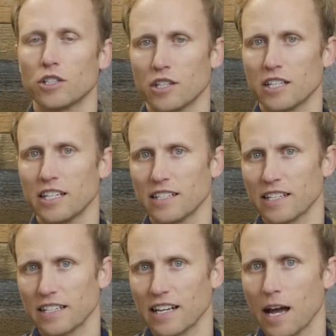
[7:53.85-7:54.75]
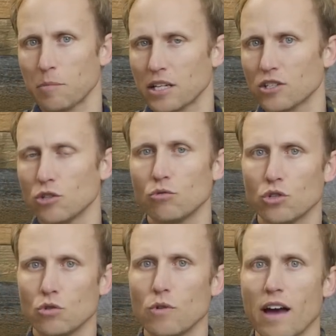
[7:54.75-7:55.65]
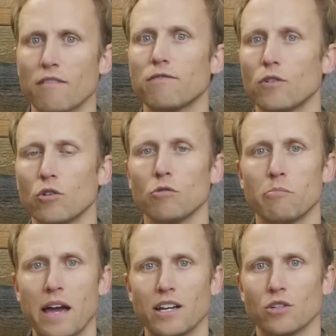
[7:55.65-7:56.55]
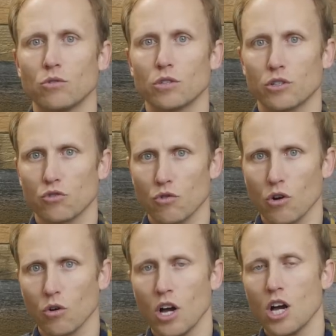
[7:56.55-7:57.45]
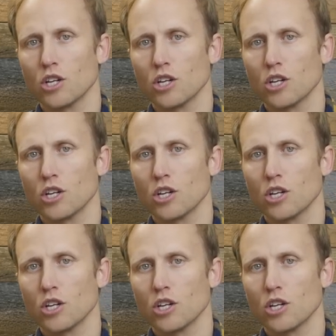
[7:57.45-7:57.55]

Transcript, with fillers: to the T6i because you do have full manual control